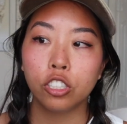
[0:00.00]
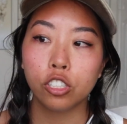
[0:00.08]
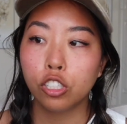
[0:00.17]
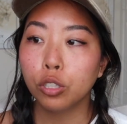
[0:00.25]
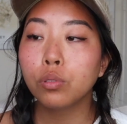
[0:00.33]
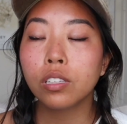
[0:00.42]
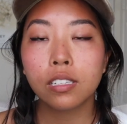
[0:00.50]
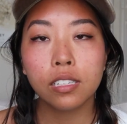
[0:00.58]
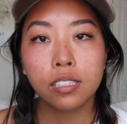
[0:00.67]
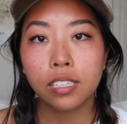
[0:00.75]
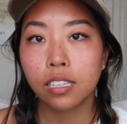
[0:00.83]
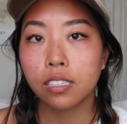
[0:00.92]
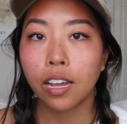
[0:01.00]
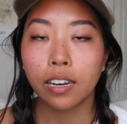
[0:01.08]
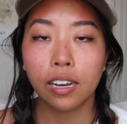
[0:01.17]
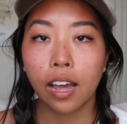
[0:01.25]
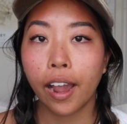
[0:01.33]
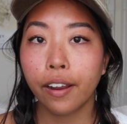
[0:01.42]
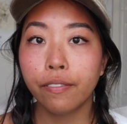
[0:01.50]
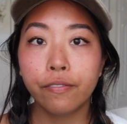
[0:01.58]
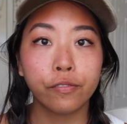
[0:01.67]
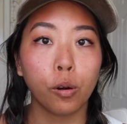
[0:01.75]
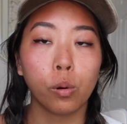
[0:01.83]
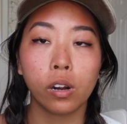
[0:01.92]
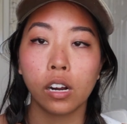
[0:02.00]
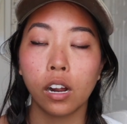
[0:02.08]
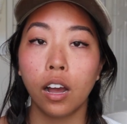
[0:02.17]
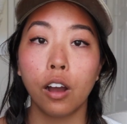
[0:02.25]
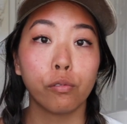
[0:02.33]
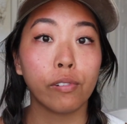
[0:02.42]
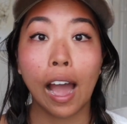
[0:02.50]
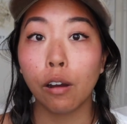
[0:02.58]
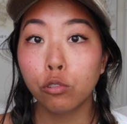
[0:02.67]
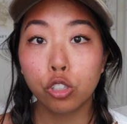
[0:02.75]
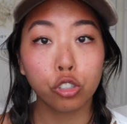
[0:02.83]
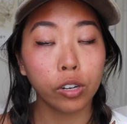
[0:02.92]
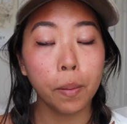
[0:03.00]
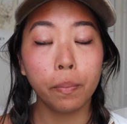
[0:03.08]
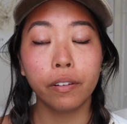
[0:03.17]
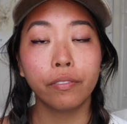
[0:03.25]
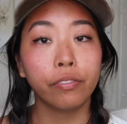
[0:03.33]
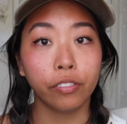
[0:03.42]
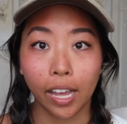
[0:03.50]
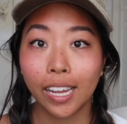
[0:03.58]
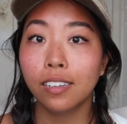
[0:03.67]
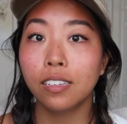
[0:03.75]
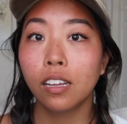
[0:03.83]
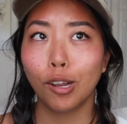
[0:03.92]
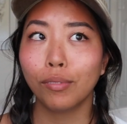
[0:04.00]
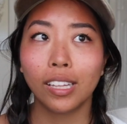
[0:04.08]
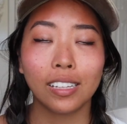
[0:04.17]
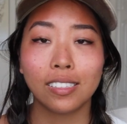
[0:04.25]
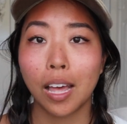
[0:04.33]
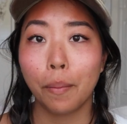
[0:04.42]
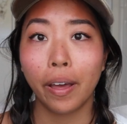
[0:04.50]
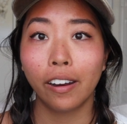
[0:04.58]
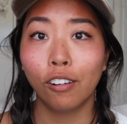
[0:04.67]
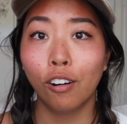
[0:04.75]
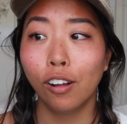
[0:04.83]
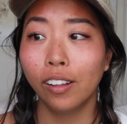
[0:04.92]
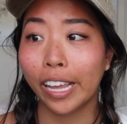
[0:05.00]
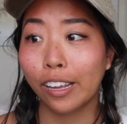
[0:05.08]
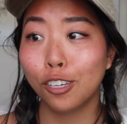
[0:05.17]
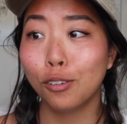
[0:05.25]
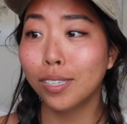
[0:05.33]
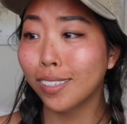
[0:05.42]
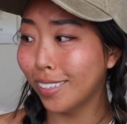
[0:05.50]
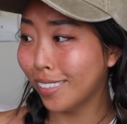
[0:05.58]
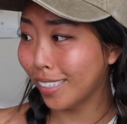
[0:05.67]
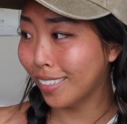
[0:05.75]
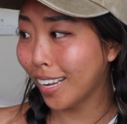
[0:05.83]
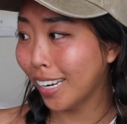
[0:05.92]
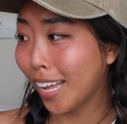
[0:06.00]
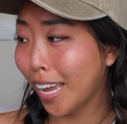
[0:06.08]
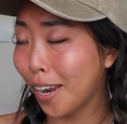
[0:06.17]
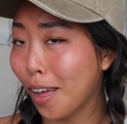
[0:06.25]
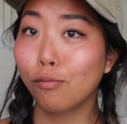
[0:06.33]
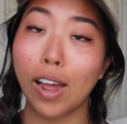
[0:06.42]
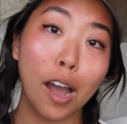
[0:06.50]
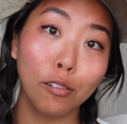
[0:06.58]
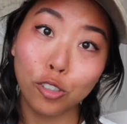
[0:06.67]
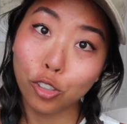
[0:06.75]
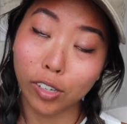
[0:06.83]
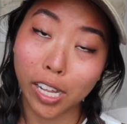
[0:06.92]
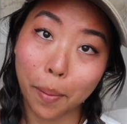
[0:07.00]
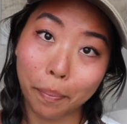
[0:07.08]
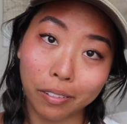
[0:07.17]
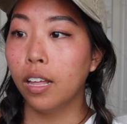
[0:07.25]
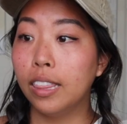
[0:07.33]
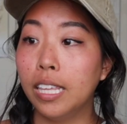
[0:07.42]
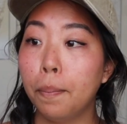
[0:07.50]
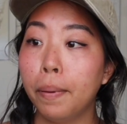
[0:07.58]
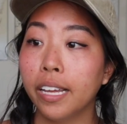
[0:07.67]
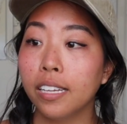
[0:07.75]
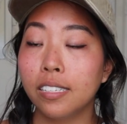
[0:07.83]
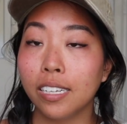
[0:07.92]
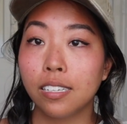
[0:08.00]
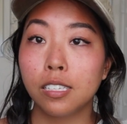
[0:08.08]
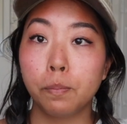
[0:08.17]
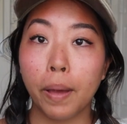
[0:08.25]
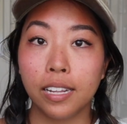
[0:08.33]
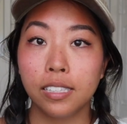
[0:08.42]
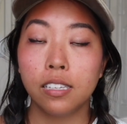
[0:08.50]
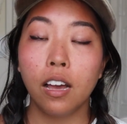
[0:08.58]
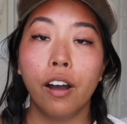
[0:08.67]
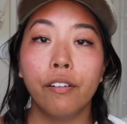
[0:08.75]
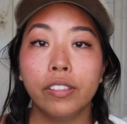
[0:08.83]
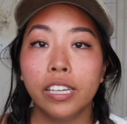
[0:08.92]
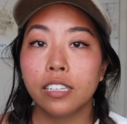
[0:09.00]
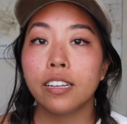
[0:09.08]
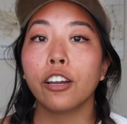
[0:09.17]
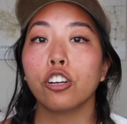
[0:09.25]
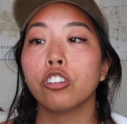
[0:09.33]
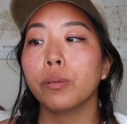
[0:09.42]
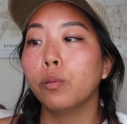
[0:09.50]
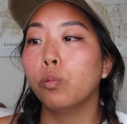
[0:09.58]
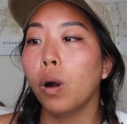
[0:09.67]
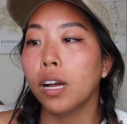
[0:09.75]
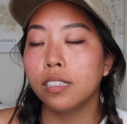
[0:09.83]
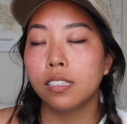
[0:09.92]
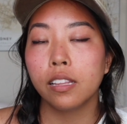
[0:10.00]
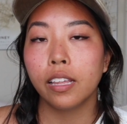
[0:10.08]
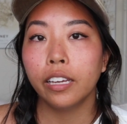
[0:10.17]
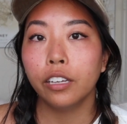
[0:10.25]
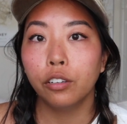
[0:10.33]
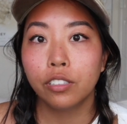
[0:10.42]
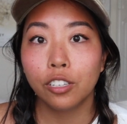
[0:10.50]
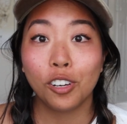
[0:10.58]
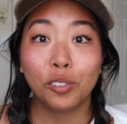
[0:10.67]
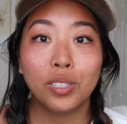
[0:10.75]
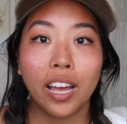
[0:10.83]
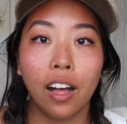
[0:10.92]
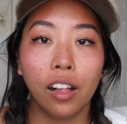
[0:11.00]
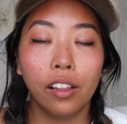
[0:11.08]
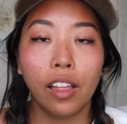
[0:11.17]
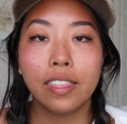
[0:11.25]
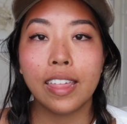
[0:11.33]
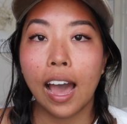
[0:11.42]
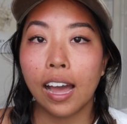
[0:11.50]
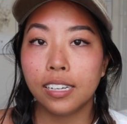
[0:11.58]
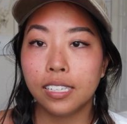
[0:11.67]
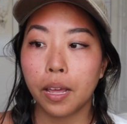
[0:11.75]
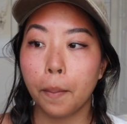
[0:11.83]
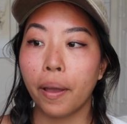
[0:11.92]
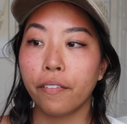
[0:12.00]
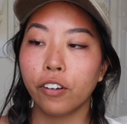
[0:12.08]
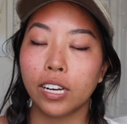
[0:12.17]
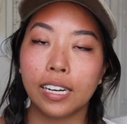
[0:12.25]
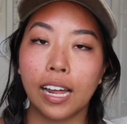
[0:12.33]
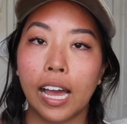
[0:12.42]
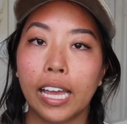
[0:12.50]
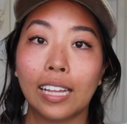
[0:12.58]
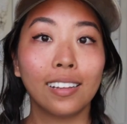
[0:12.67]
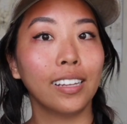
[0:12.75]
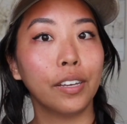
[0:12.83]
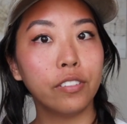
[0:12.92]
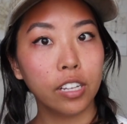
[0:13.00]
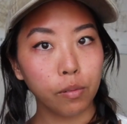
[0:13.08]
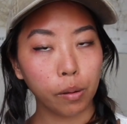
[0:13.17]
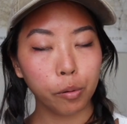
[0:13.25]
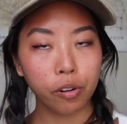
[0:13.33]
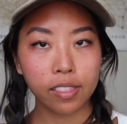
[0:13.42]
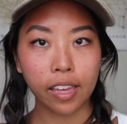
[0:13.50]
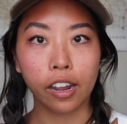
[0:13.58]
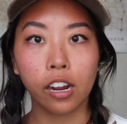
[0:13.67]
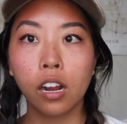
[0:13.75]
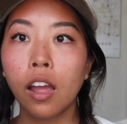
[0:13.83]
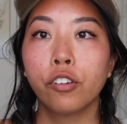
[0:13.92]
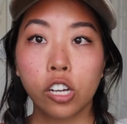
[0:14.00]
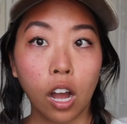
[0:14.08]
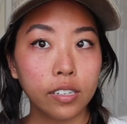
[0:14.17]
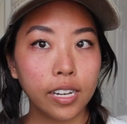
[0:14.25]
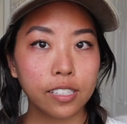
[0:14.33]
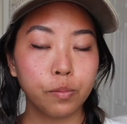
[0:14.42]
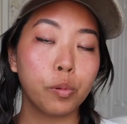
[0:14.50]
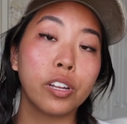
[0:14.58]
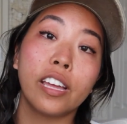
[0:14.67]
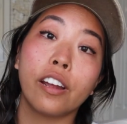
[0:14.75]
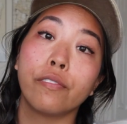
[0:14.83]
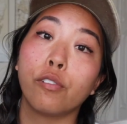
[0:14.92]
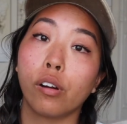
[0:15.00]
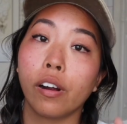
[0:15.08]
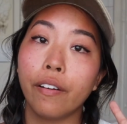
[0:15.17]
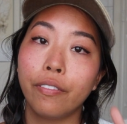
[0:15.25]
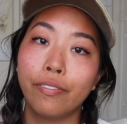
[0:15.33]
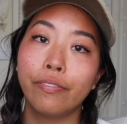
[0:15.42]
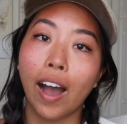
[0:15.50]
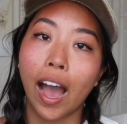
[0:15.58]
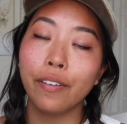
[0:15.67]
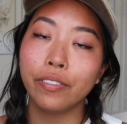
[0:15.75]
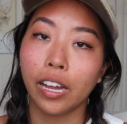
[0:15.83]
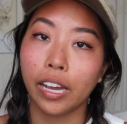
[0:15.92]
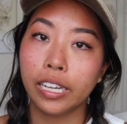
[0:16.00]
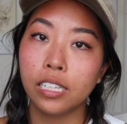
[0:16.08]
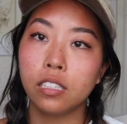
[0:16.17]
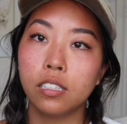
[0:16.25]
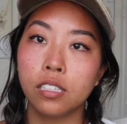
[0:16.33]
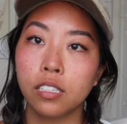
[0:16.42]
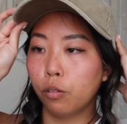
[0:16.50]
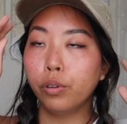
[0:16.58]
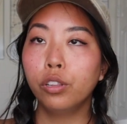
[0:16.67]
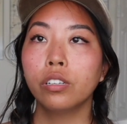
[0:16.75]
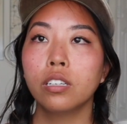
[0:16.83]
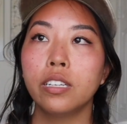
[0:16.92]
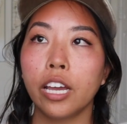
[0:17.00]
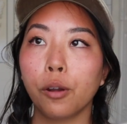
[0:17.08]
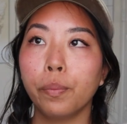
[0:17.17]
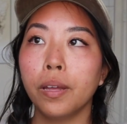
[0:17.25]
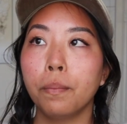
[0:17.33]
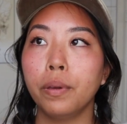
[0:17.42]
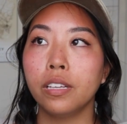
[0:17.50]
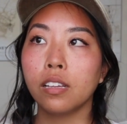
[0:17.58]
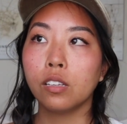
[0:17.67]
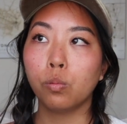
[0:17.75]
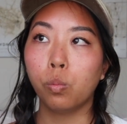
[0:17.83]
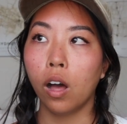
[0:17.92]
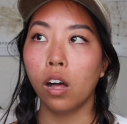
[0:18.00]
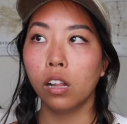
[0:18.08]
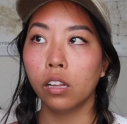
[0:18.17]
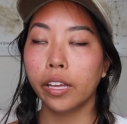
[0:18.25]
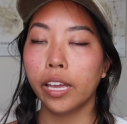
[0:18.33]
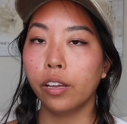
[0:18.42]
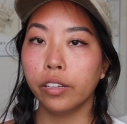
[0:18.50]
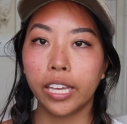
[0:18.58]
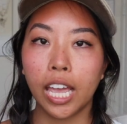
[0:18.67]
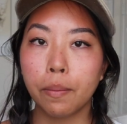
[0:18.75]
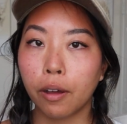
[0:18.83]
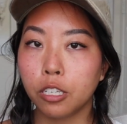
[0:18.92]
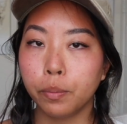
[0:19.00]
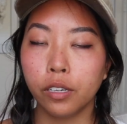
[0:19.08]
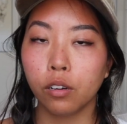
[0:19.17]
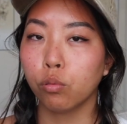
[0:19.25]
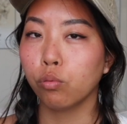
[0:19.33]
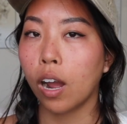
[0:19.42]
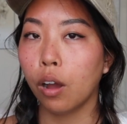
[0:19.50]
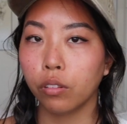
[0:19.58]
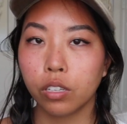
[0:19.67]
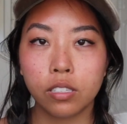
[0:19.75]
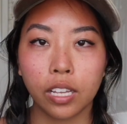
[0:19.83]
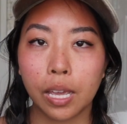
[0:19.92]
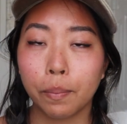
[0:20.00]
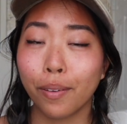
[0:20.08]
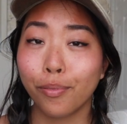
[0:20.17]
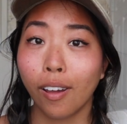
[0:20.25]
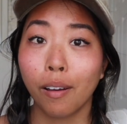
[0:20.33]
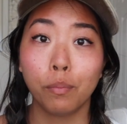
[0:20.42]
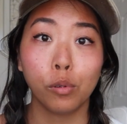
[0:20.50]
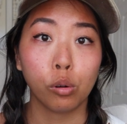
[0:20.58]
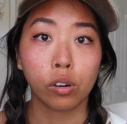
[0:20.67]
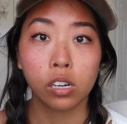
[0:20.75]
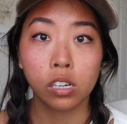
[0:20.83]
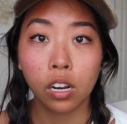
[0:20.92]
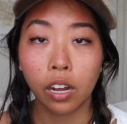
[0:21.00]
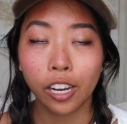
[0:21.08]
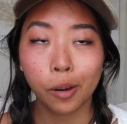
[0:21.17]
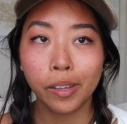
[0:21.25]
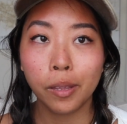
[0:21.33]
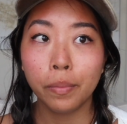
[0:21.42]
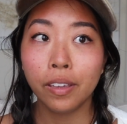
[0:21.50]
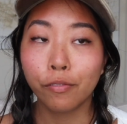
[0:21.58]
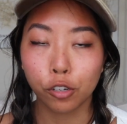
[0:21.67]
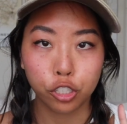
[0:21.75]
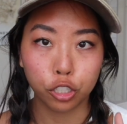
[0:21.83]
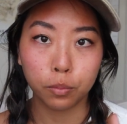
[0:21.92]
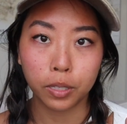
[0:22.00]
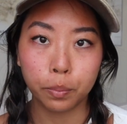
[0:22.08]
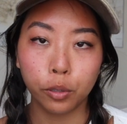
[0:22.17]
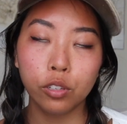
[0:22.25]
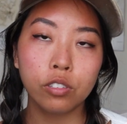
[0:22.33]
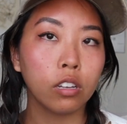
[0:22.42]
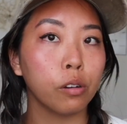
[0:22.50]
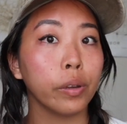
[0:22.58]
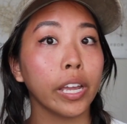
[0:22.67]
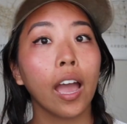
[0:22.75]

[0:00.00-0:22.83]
Just $266.99 for round trip flight. Don't think it's that bad at all. Like $266.99 round trip. The biggest expense of the entire trip was the Hilton hotel that my friend and I lived in while we were there. For context, we were there for 5 nights. We looked into Airbnbs as well. It came out to be around the same, if not more, on Airbnb for 2 people. So we